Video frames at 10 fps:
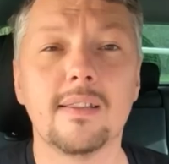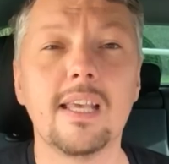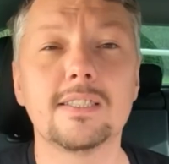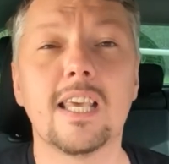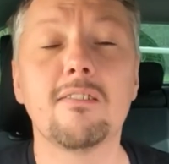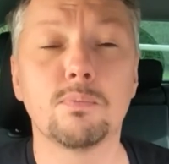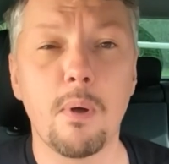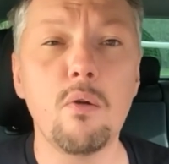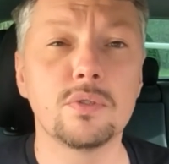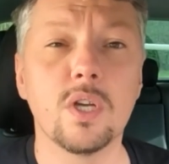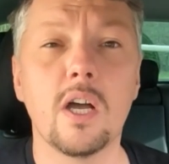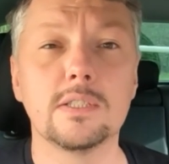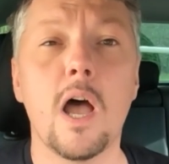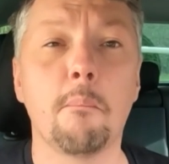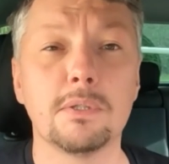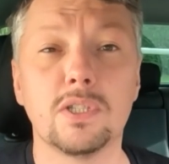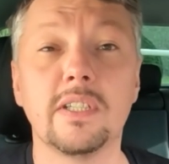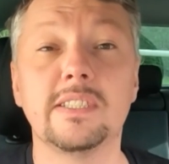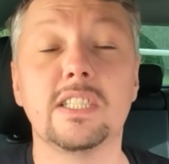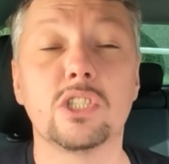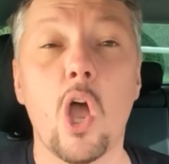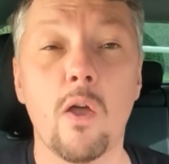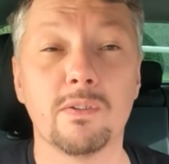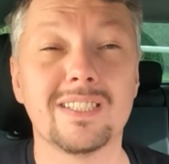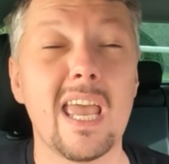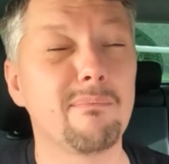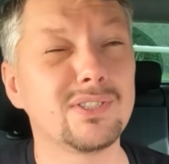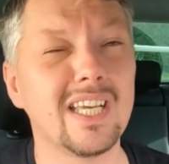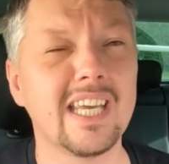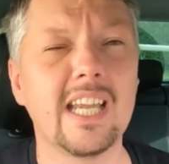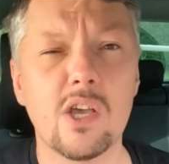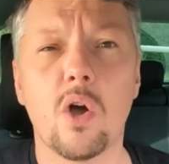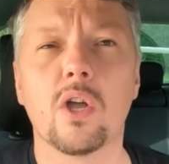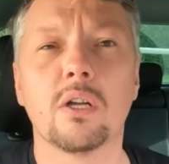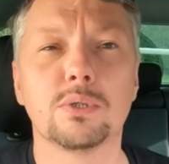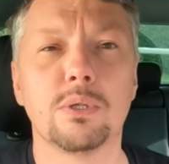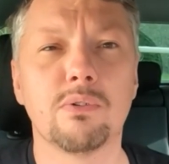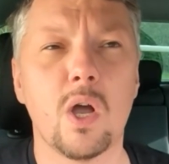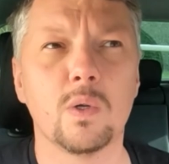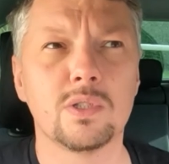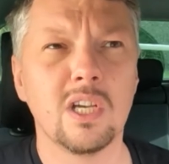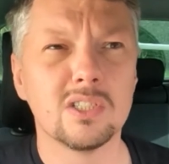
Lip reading: This gives both sides opportunity to overtake, particularly on country roads,